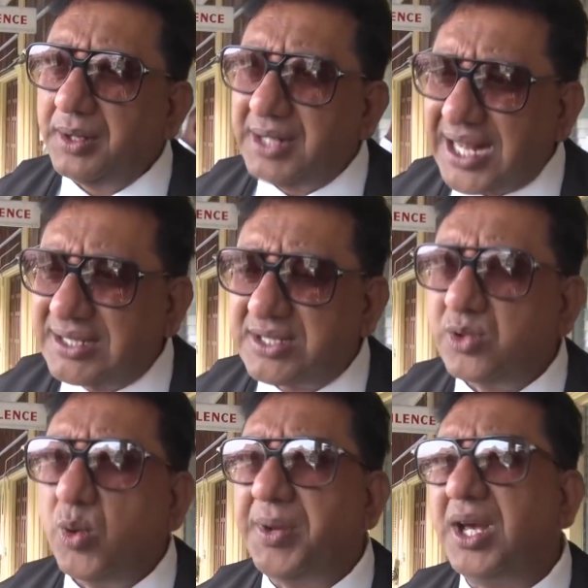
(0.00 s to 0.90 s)
That is
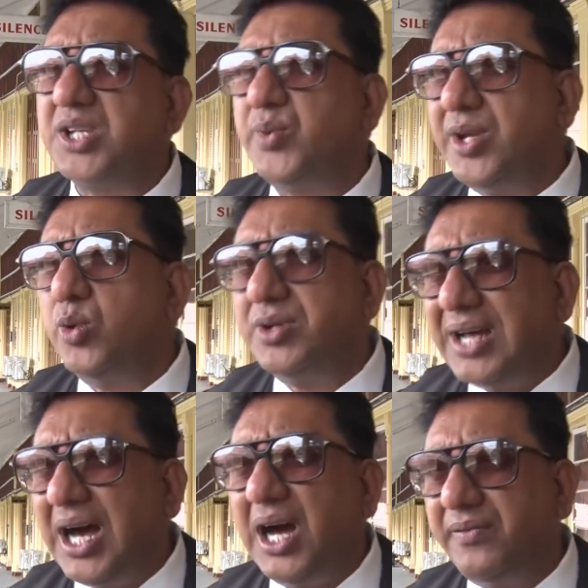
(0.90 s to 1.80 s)
so because we don't
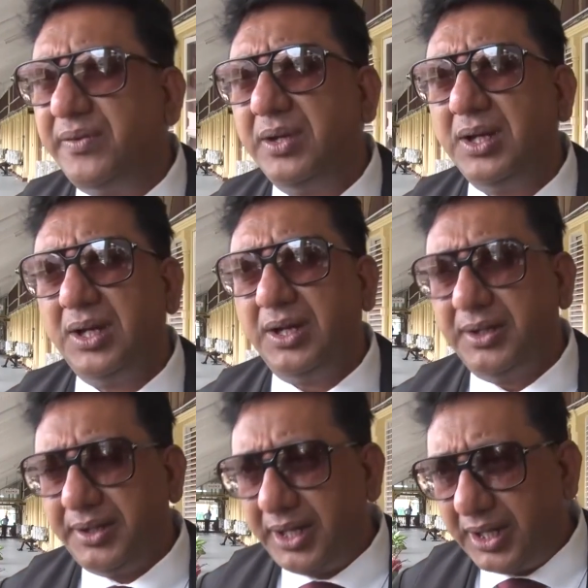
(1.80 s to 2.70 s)
have
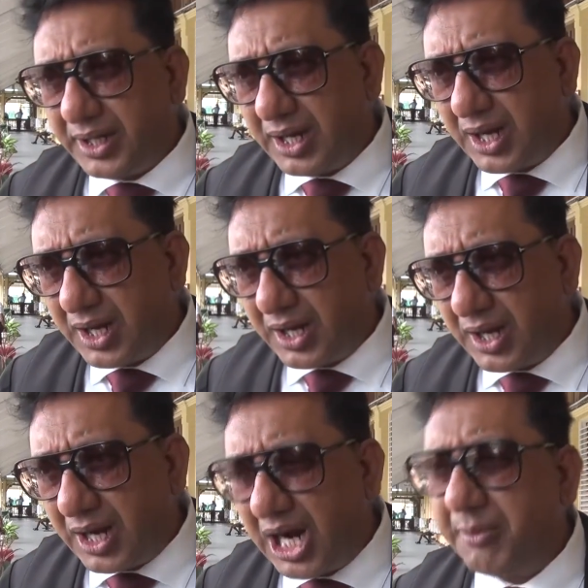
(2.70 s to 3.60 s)
the
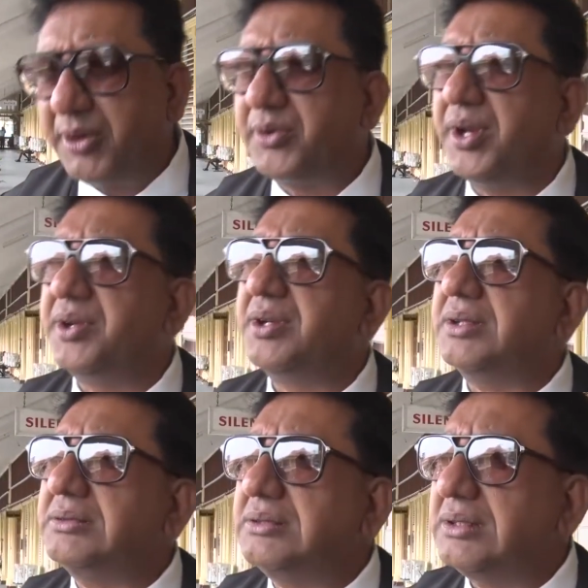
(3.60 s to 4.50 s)

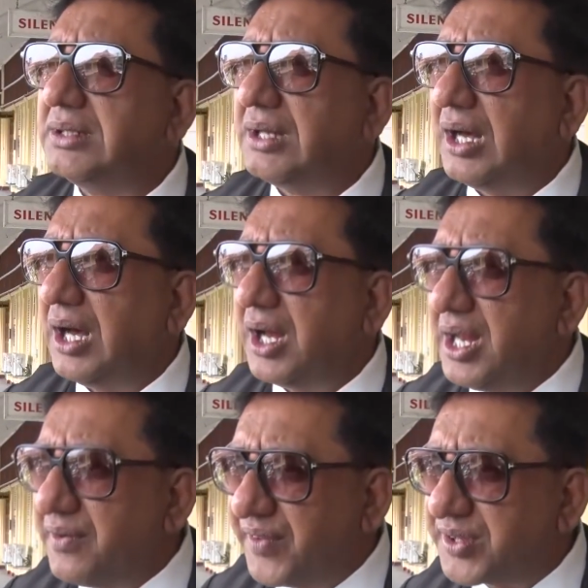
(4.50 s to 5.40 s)
arbitration
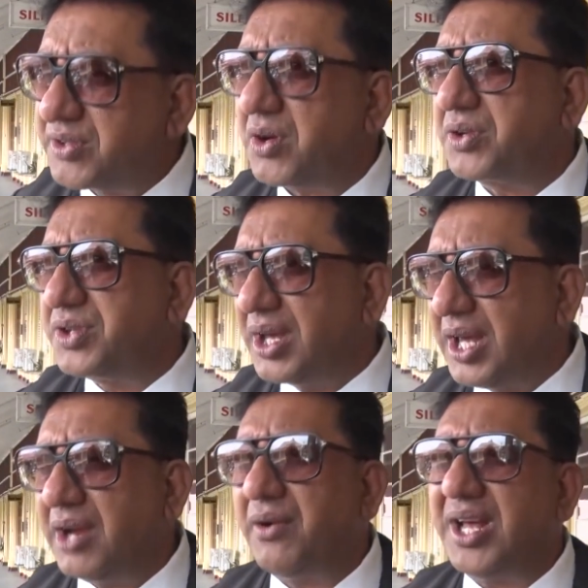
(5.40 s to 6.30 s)
infrastructure
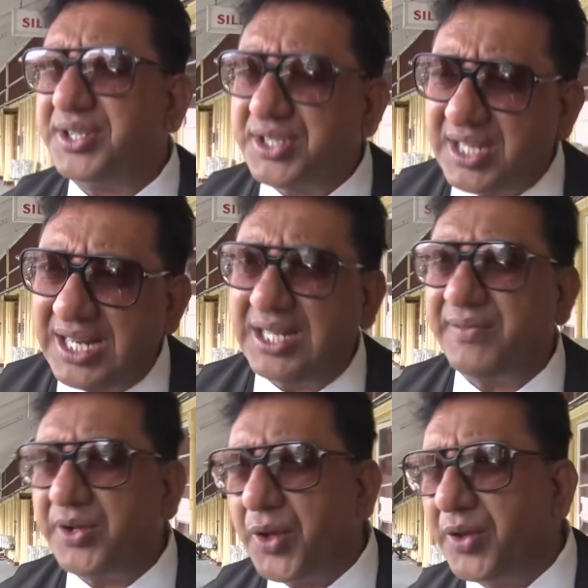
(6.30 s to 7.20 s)
here,
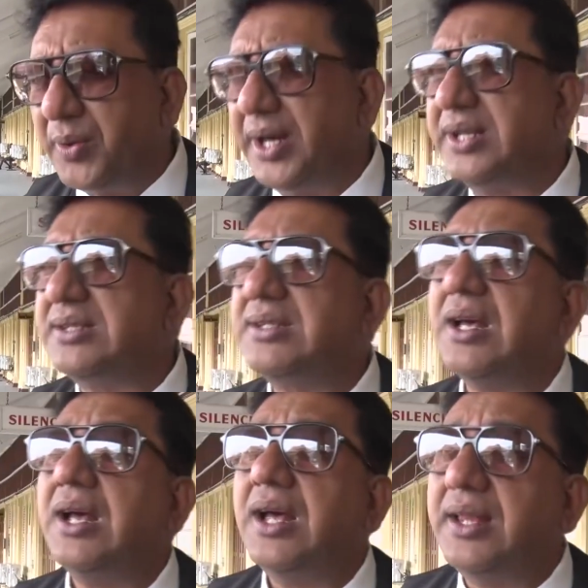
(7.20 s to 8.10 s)
legislative and otherwise,
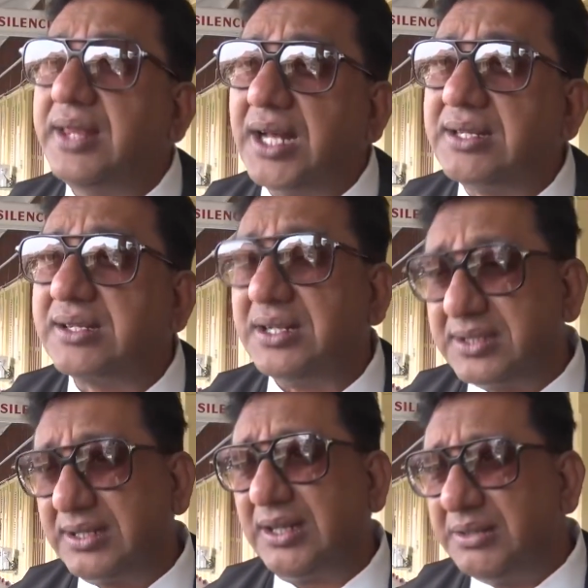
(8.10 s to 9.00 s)
that is
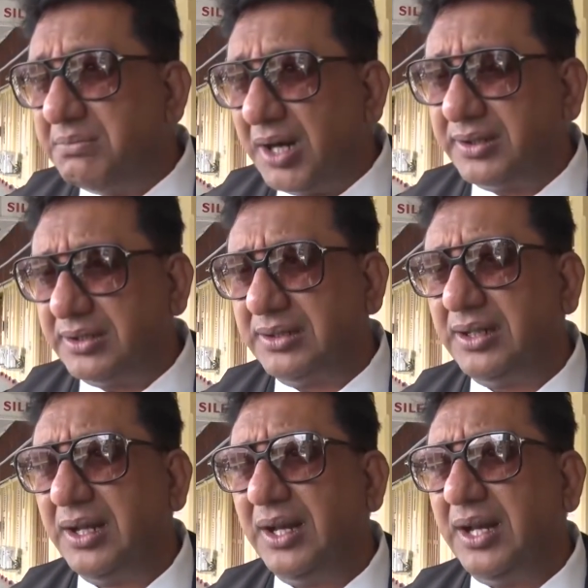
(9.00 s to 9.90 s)
considered modern
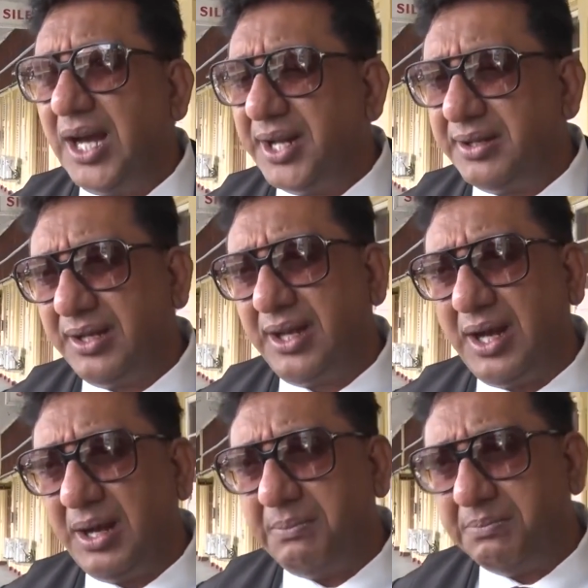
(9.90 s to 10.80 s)
and
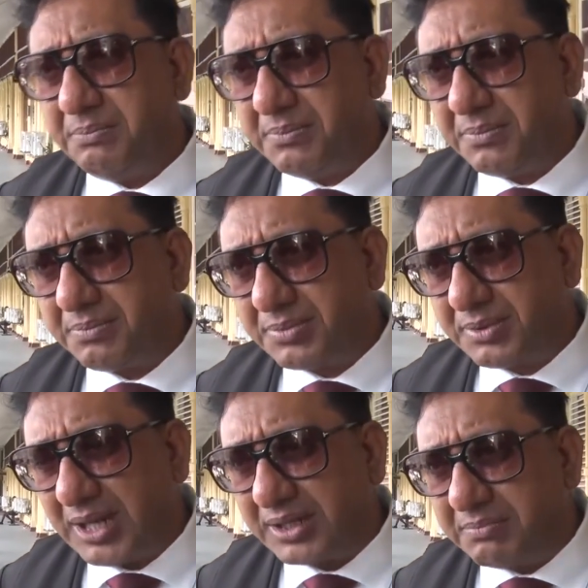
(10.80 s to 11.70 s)

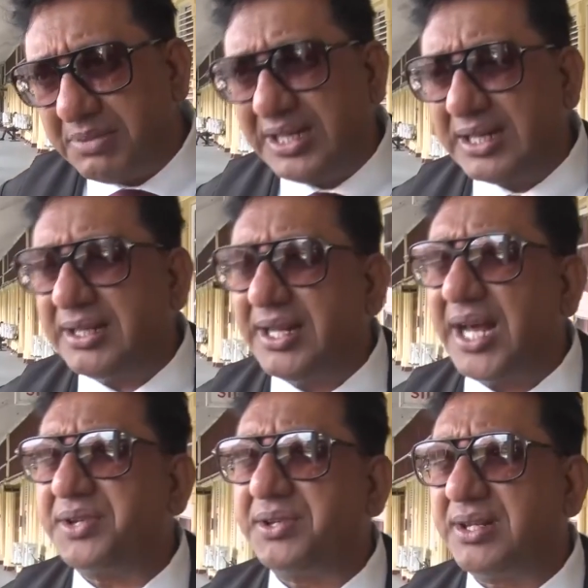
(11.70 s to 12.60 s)
that meet
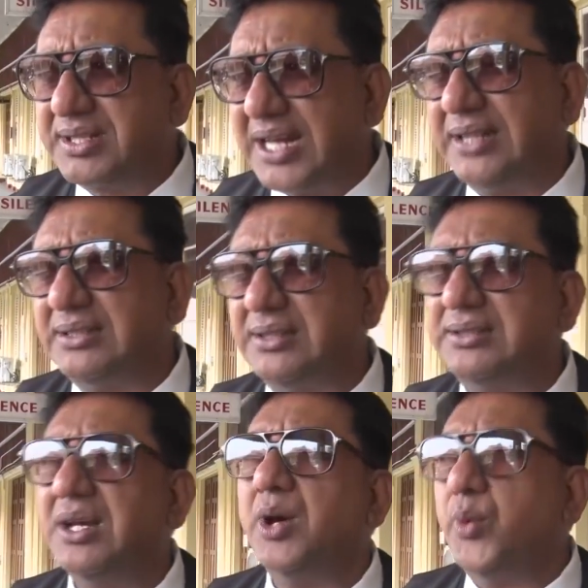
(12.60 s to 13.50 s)
international
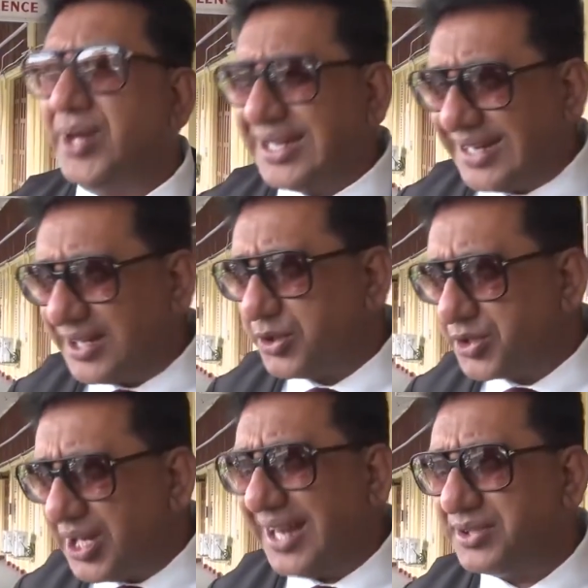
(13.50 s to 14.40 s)
standards. We intend to
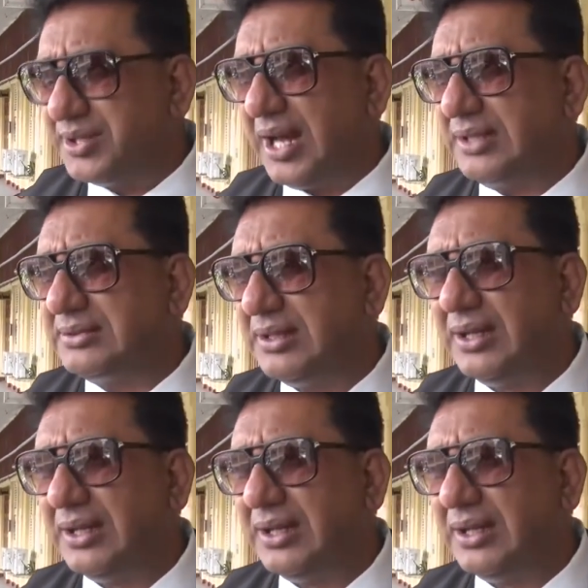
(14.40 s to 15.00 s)
change that.